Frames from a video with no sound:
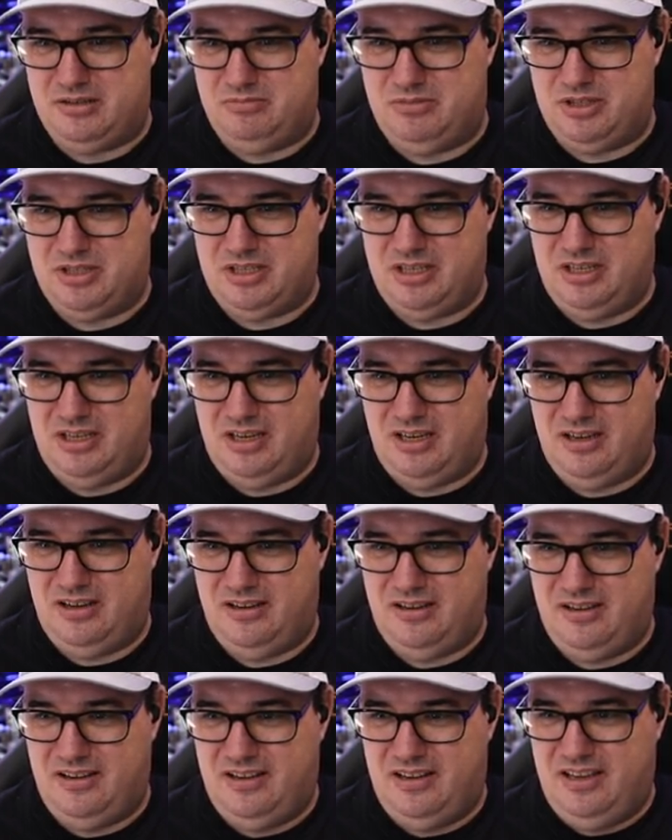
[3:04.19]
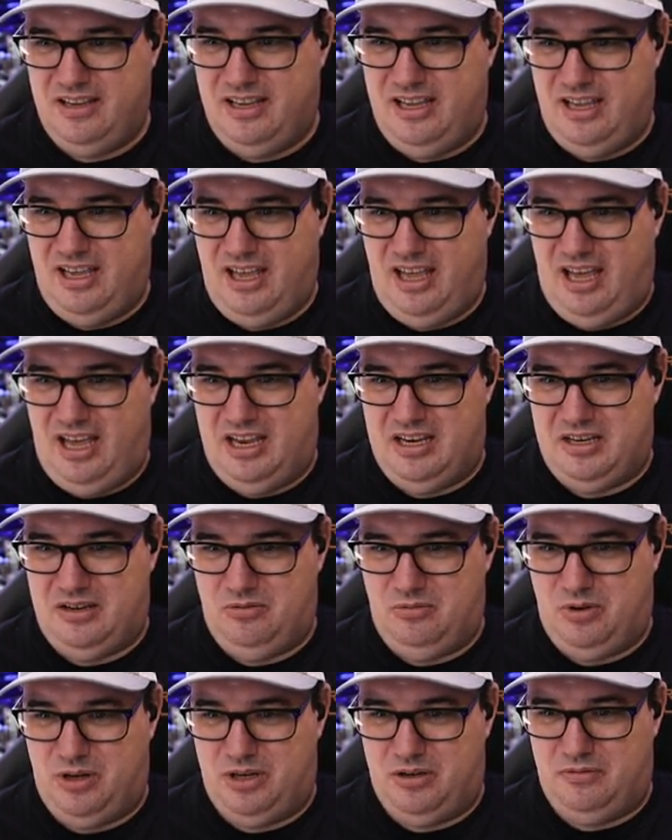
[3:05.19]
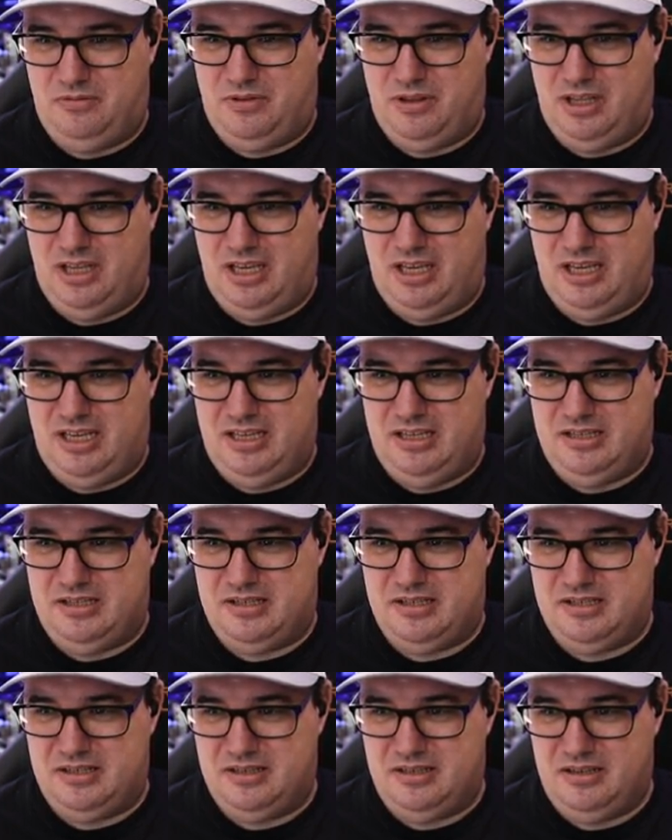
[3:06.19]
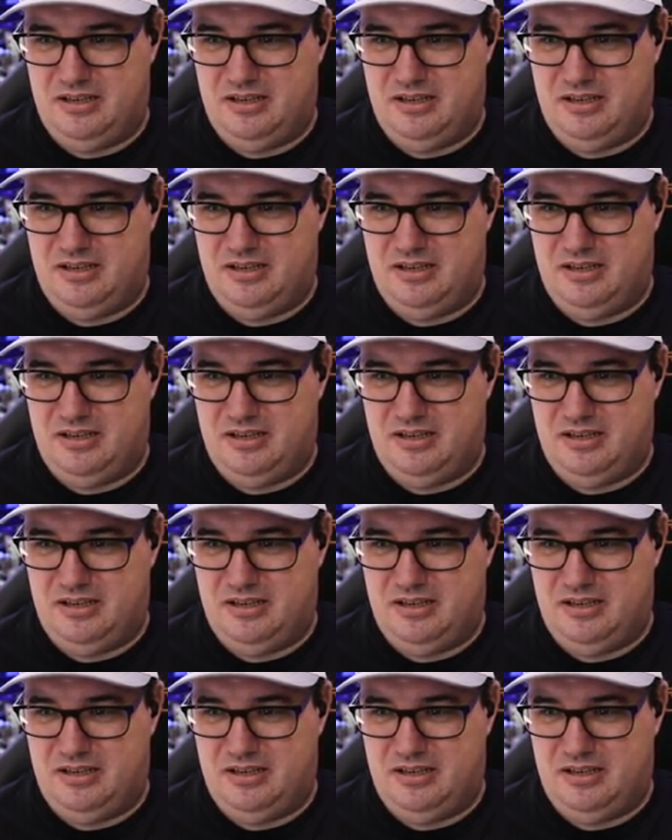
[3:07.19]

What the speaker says: I'm just gonna edit one of these.